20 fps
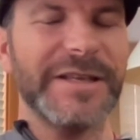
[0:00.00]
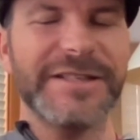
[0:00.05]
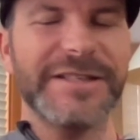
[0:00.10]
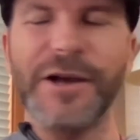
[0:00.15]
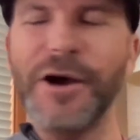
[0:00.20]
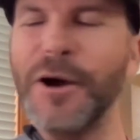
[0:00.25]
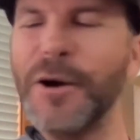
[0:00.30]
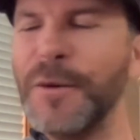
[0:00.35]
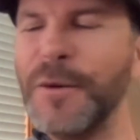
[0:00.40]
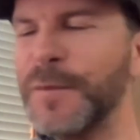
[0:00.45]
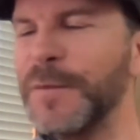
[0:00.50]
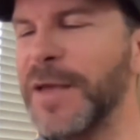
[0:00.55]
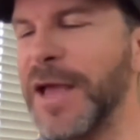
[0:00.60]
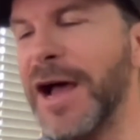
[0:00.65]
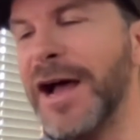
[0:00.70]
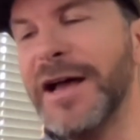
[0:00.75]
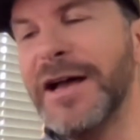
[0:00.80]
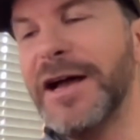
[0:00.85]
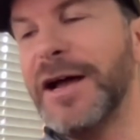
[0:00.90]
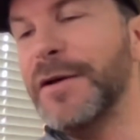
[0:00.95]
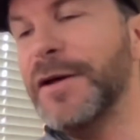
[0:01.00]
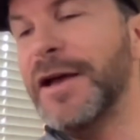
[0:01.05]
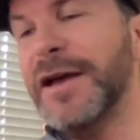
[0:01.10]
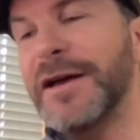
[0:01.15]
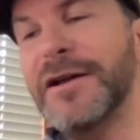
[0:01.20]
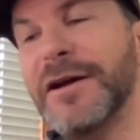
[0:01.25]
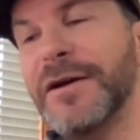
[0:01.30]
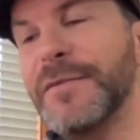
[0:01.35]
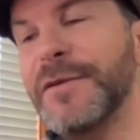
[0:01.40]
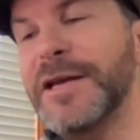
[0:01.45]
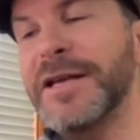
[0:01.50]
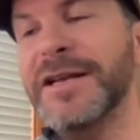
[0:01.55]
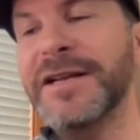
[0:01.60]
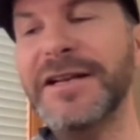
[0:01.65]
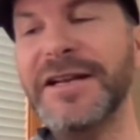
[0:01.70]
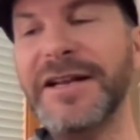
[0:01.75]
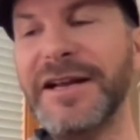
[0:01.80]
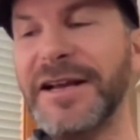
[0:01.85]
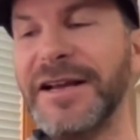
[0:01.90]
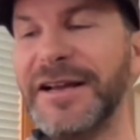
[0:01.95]
So yeah,
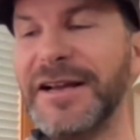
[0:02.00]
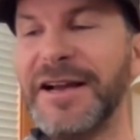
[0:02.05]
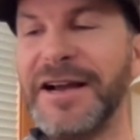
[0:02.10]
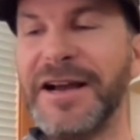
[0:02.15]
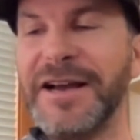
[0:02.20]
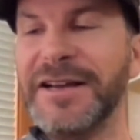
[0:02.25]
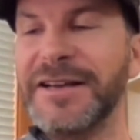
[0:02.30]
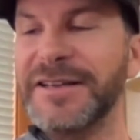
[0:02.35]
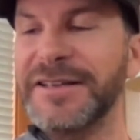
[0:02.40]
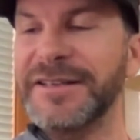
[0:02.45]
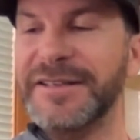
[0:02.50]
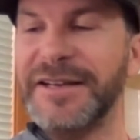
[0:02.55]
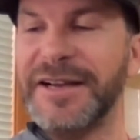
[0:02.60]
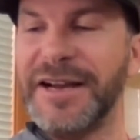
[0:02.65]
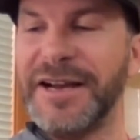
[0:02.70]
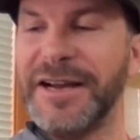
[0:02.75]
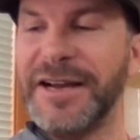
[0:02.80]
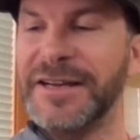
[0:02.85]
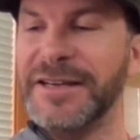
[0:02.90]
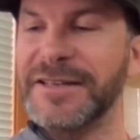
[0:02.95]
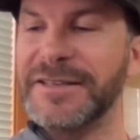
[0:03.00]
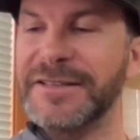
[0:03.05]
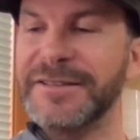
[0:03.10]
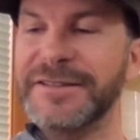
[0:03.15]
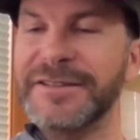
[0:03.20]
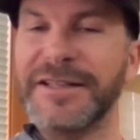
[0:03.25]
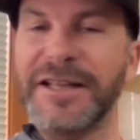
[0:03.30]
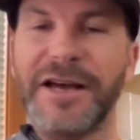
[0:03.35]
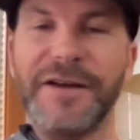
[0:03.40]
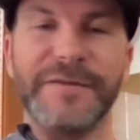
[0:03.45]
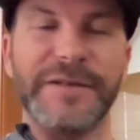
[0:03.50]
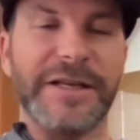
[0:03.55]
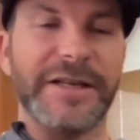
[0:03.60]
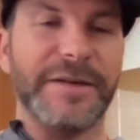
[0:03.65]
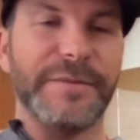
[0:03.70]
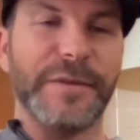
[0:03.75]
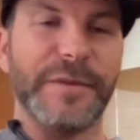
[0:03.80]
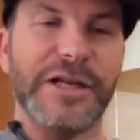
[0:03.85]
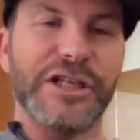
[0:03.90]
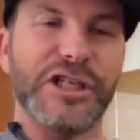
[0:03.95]
I love
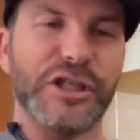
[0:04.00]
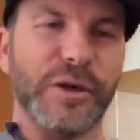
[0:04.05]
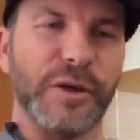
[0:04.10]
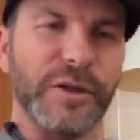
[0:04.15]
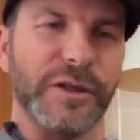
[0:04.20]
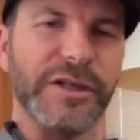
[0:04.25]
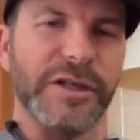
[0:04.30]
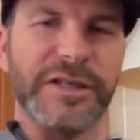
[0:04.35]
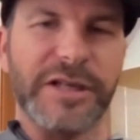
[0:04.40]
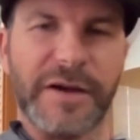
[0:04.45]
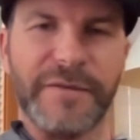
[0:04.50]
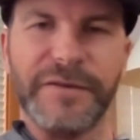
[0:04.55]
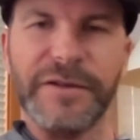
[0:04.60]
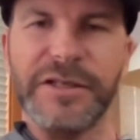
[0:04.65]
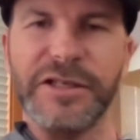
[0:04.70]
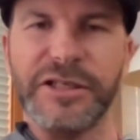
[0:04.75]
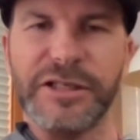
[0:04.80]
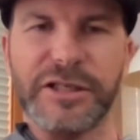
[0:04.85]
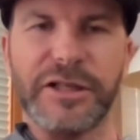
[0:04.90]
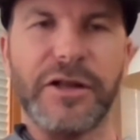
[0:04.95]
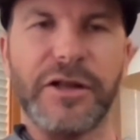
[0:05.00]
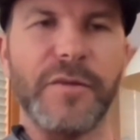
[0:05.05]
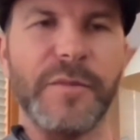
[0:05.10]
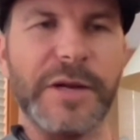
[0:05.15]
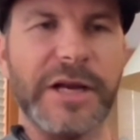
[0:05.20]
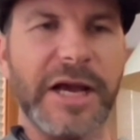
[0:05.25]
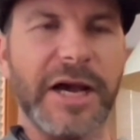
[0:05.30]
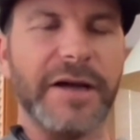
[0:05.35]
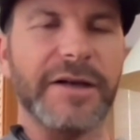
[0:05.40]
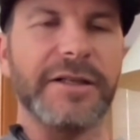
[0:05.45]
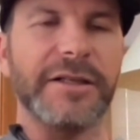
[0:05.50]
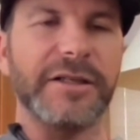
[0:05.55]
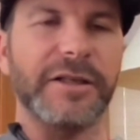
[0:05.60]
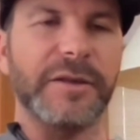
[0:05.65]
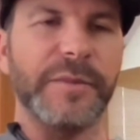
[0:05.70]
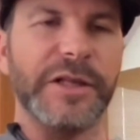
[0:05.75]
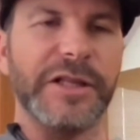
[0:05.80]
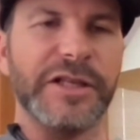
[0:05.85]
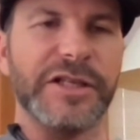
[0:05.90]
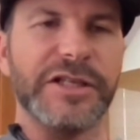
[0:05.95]
it. My shoulder definitely slowed me down a
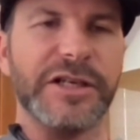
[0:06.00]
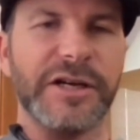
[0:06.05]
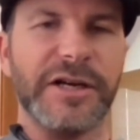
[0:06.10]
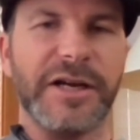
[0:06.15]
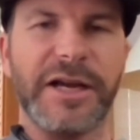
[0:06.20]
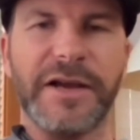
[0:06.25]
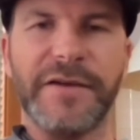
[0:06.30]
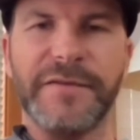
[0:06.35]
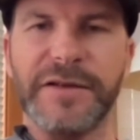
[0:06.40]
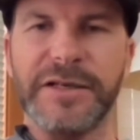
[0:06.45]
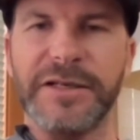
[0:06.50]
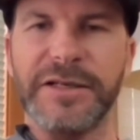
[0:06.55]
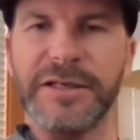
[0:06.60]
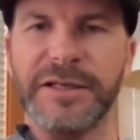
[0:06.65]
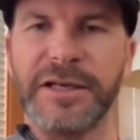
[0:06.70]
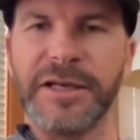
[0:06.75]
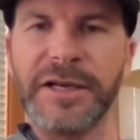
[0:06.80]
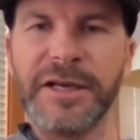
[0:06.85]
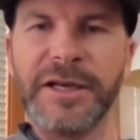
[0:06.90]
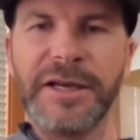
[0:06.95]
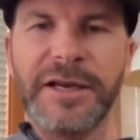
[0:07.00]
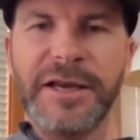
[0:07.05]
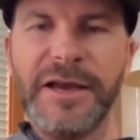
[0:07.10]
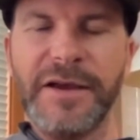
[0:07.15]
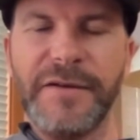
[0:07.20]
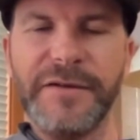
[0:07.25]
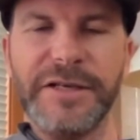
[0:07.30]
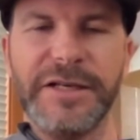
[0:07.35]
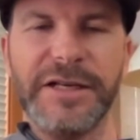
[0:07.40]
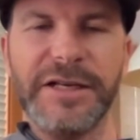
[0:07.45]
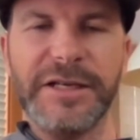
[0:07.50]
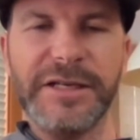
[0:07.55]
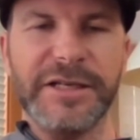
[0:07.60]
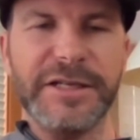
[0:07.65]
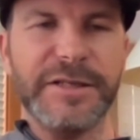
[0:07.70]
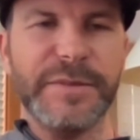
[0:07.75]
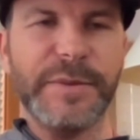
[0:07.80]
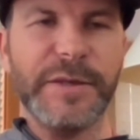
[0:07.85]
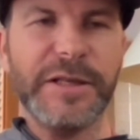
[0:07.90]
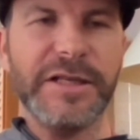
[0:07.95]
little bit this year. I haven't done a
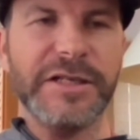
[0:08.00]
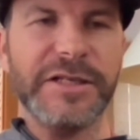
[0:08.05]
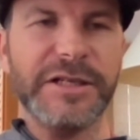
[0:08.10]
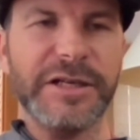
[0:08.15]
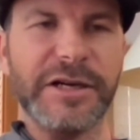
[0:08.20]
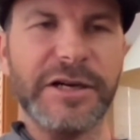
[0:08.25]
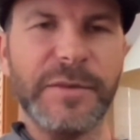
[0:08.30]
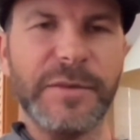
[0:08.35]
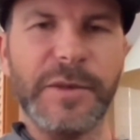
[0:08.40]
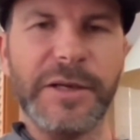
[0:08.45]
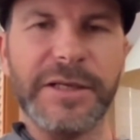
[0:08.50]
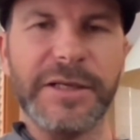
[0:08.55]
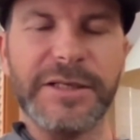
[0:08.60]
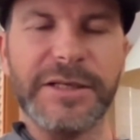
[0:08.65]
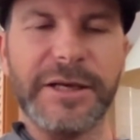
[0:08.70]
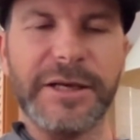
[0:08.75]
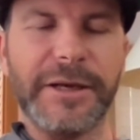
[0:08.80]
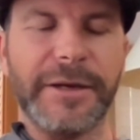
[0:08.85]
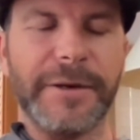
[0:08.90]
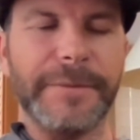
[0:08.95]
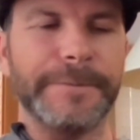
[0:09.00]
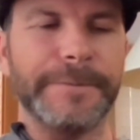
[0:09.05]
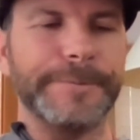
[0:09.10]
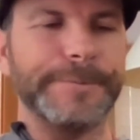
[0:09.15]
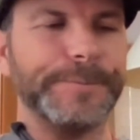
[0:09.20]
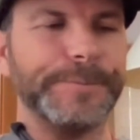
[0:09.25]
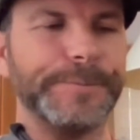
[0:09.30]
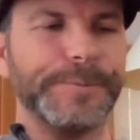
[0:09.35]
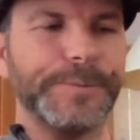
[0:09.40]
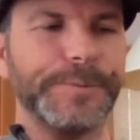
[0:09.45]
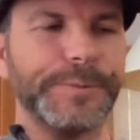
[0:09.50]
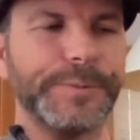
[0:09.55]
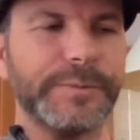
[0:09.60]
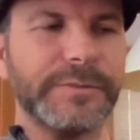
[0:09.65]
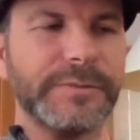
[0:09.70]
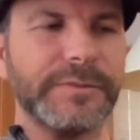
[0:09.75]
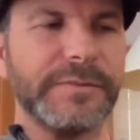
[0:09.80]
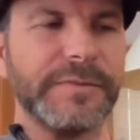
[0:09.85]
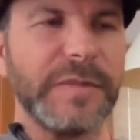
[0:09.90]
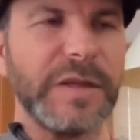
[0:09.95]
D-spin this year, but I'm
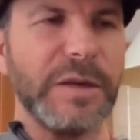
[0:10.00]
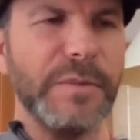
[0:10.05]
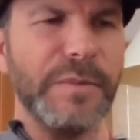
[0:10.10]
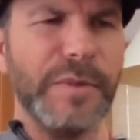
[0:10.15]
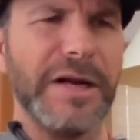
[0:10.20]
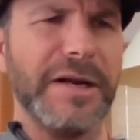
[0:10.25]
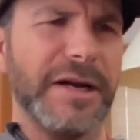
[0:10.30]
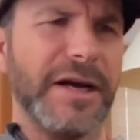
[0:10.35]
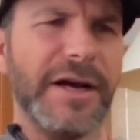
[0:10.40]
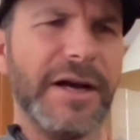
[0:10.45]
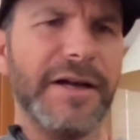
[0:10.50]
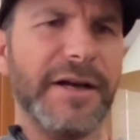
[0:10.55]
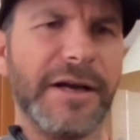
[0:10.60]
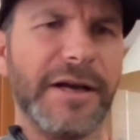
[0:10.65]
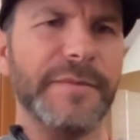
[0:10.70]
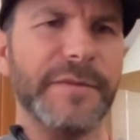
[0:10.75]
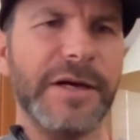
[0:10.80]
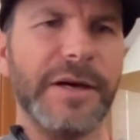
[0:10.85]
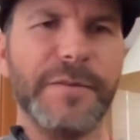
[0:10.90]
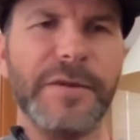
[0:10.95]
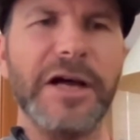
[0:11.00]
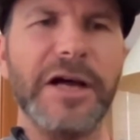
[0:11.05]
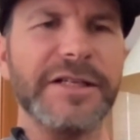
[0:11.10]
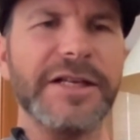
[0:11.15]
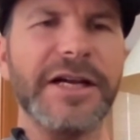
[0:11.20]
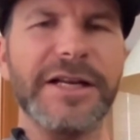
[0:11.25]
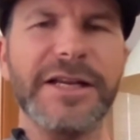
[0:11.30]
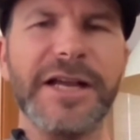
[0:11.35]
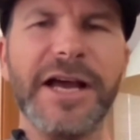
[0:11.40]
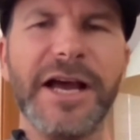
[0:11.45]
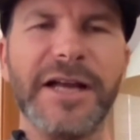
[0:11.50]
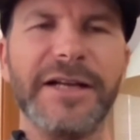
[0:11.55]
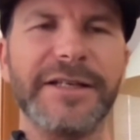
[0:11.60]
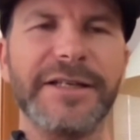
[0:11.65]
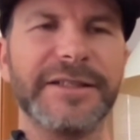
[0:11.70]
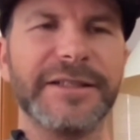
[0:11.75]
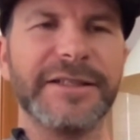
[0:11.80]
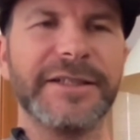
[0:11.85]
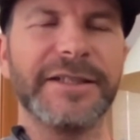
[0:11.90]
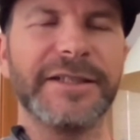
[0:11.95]
not done yet.